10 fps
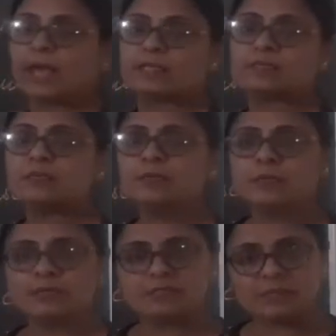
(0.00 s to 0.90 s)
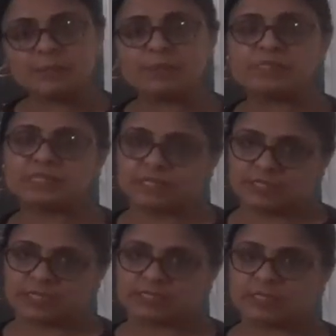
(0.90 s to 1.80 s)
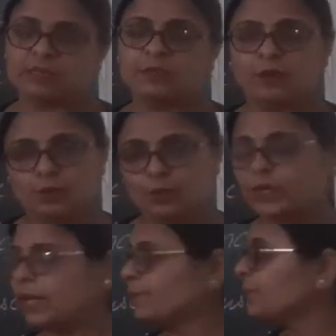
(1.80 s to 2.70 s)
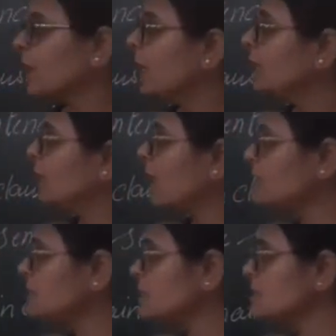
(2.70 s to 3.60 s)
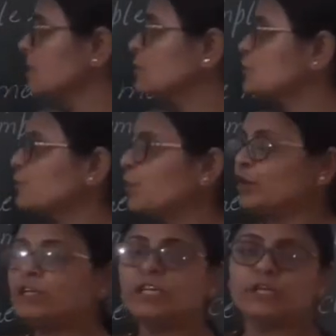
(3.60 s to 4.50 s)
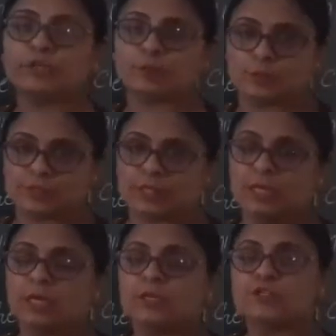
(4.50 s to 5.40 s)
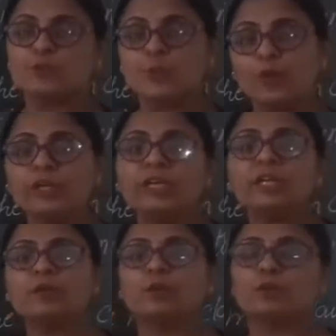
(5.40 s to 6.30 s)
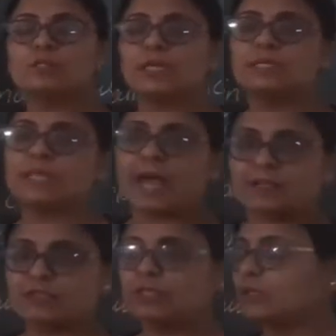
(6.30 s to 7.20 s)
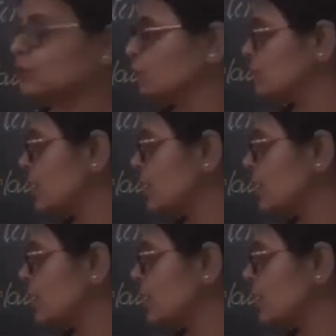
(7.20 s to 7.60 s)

as a simple sentence. Okay. Next is subordinate clause. Subordinate clause is actually the clause,